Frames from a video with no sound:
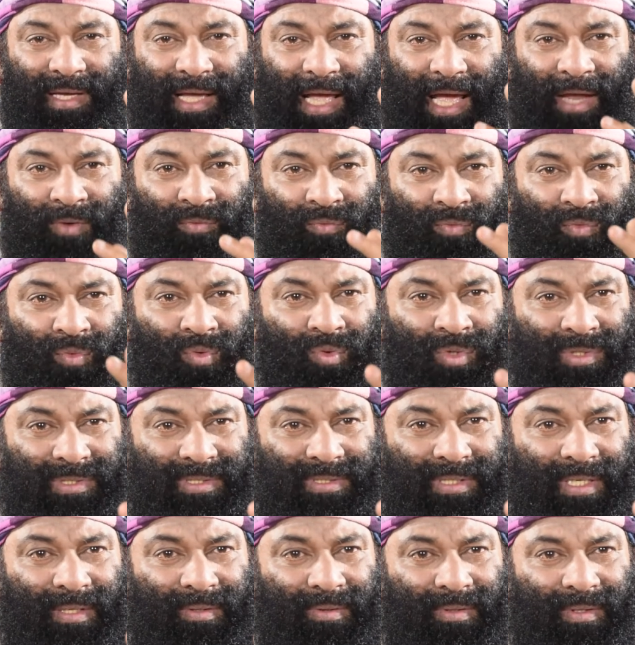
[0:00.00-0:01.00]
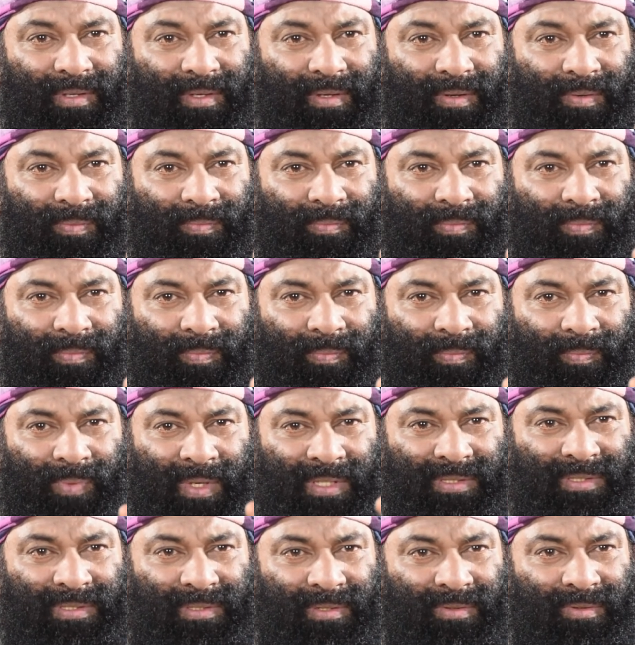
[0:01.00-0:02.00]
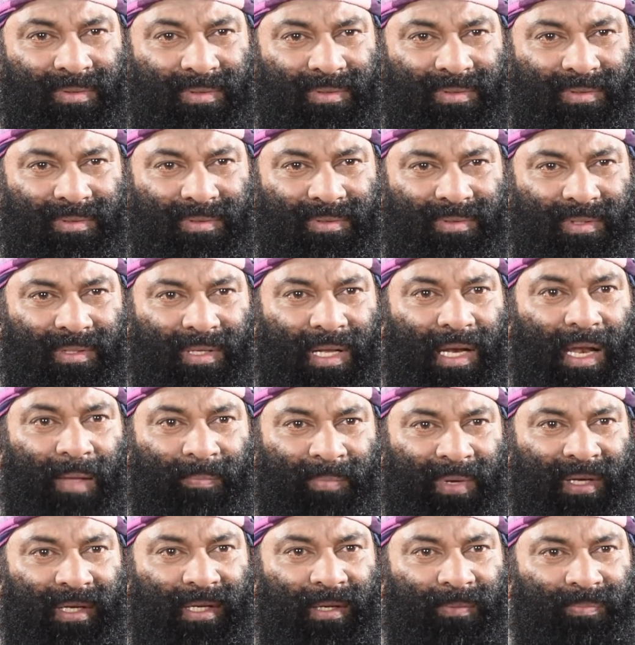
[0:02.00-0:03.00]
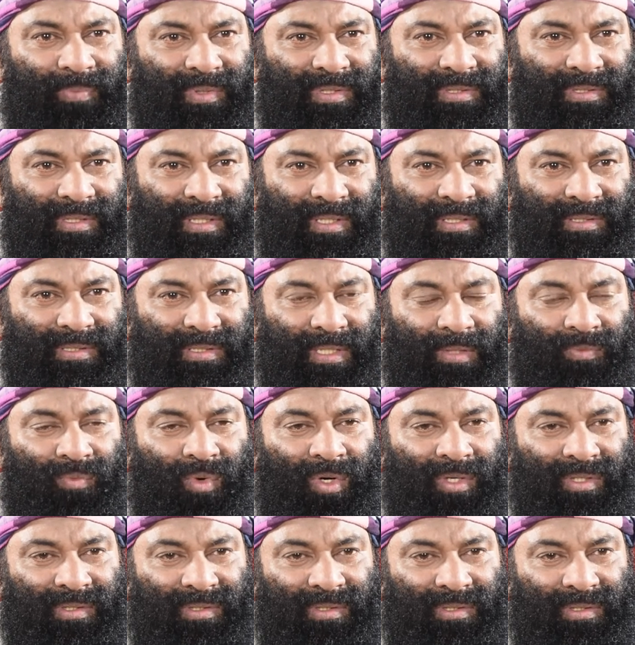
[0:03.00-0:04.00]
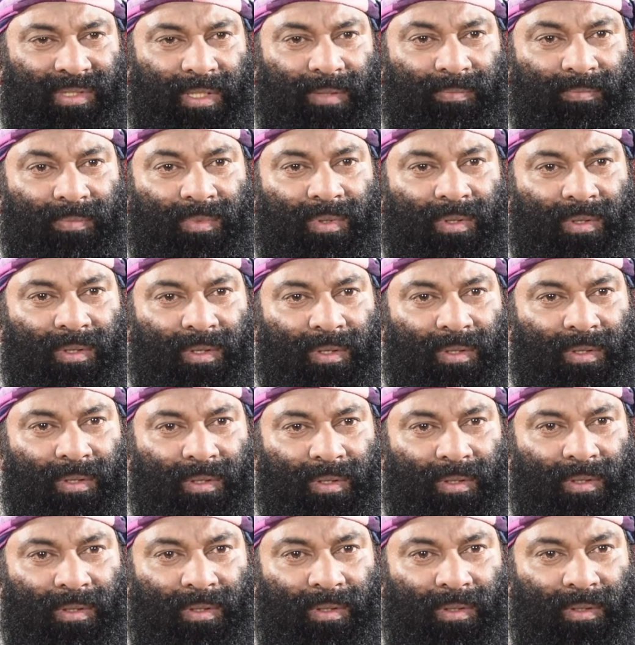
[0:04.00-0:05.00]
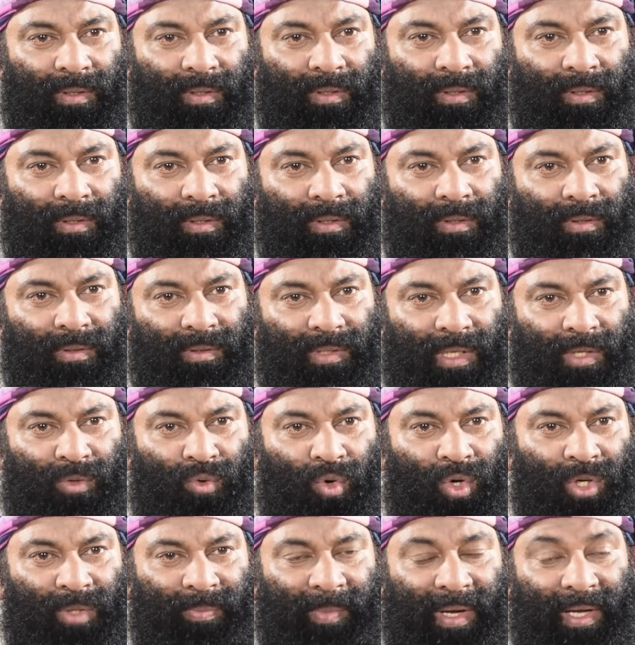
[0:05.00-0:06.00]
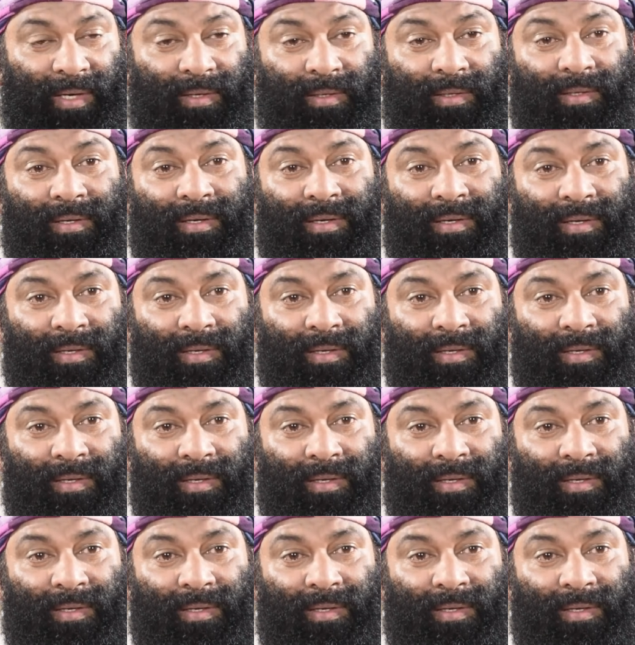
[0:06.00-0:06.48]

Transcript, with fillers: and who's that um, person, the American president's name? What is his name? That old man?